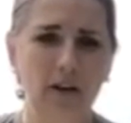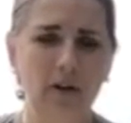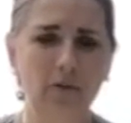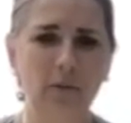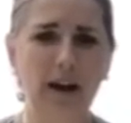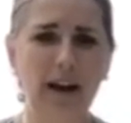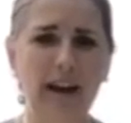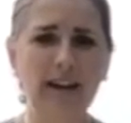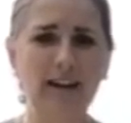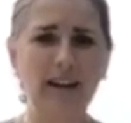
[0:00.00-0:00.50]

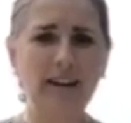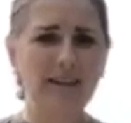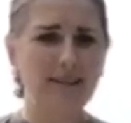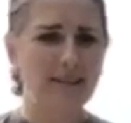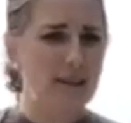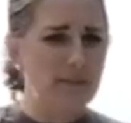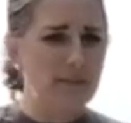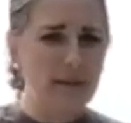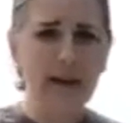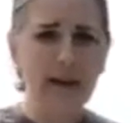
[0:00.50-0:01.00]
right?
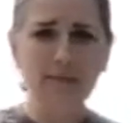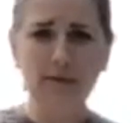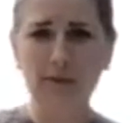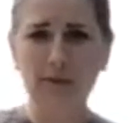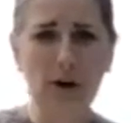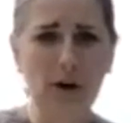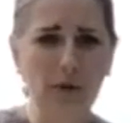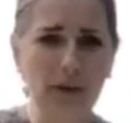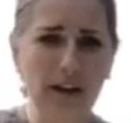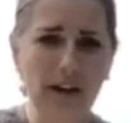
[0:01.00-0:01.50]
Sometimes
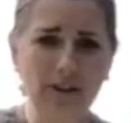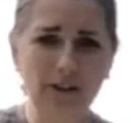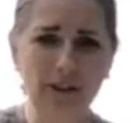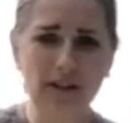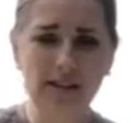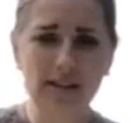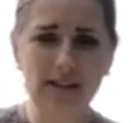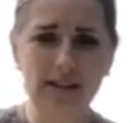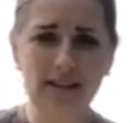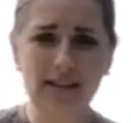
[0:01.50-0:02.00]
following
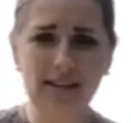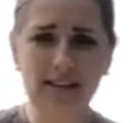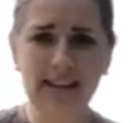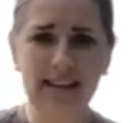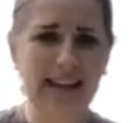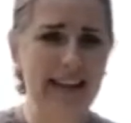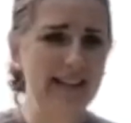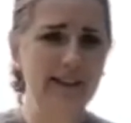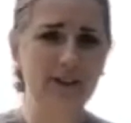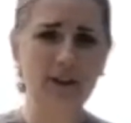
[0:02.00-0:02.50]
Jesus
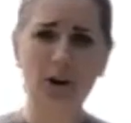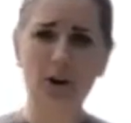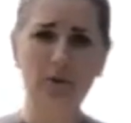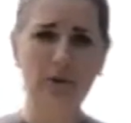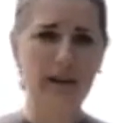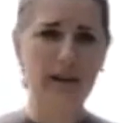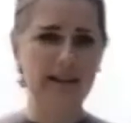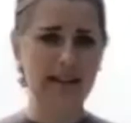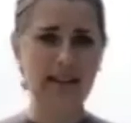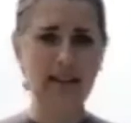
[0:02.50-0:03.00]
isn't
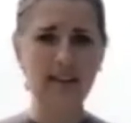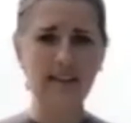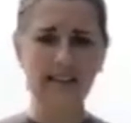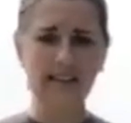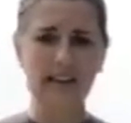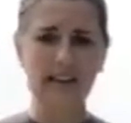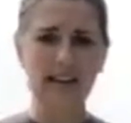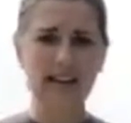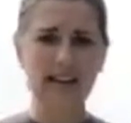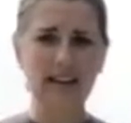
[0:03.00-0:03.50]
always
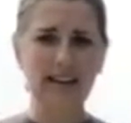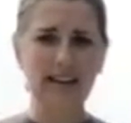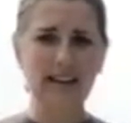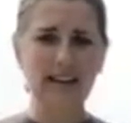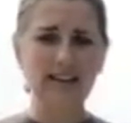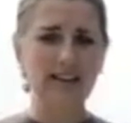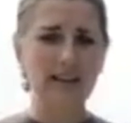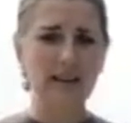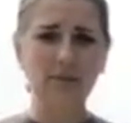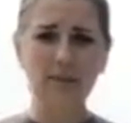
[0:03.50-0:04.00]
easy.
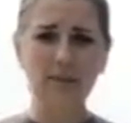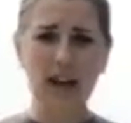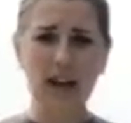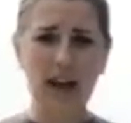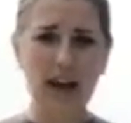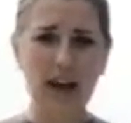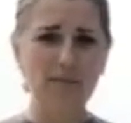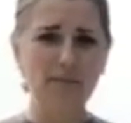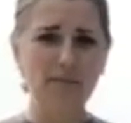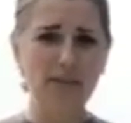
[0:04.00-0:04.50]

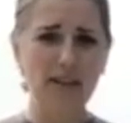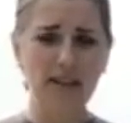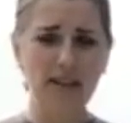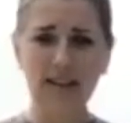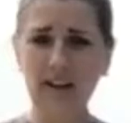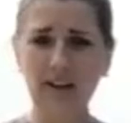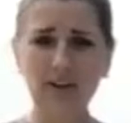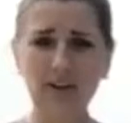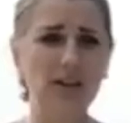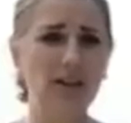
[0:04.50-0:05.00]
Sometimes
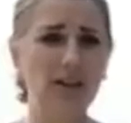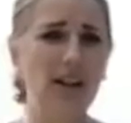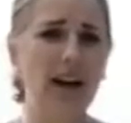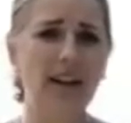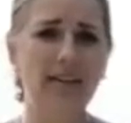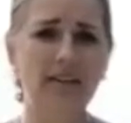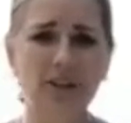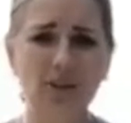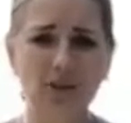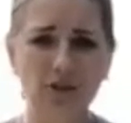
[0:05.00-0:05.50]
there's a lot
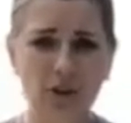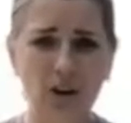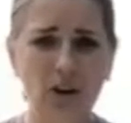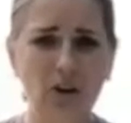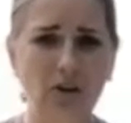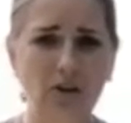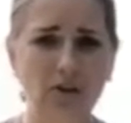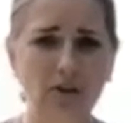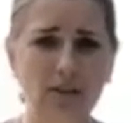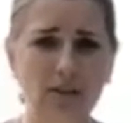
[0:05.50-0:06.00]
of
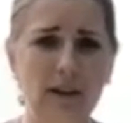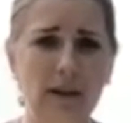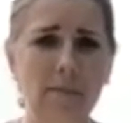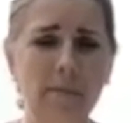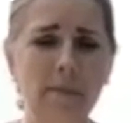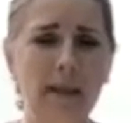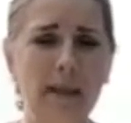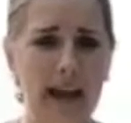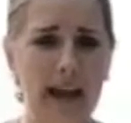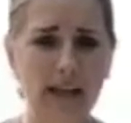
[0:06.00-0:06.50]
struggles
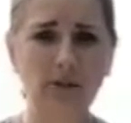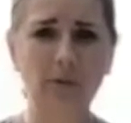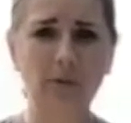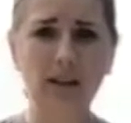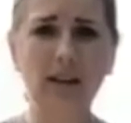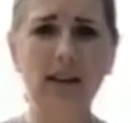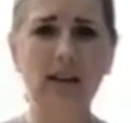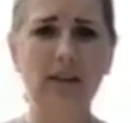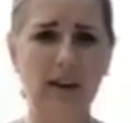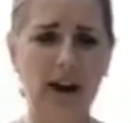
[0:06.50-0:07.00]
as we
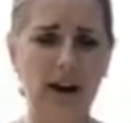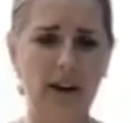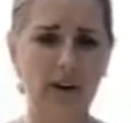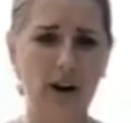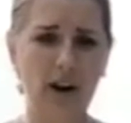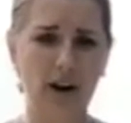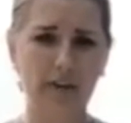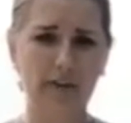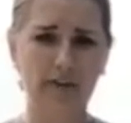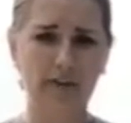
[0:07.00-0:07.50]
live out
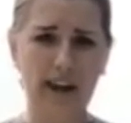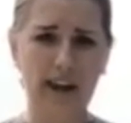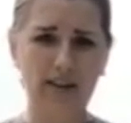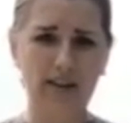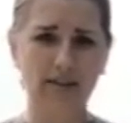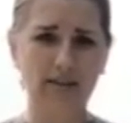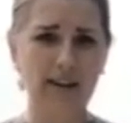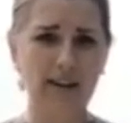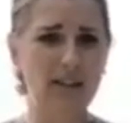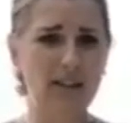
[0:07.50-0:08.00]
our faith,
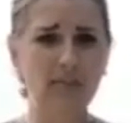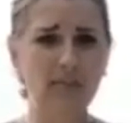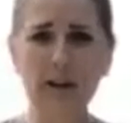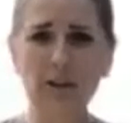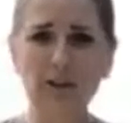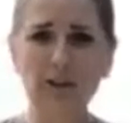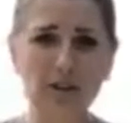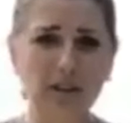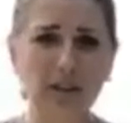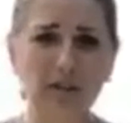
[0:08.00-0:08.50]

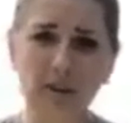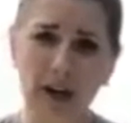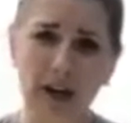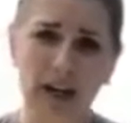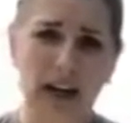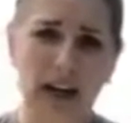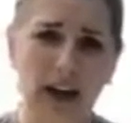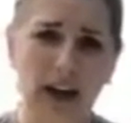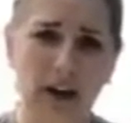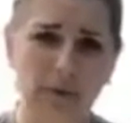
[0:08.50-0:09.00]
especially right
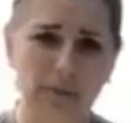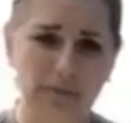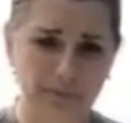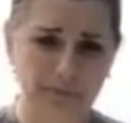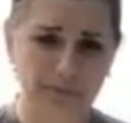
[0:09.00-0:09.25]
now.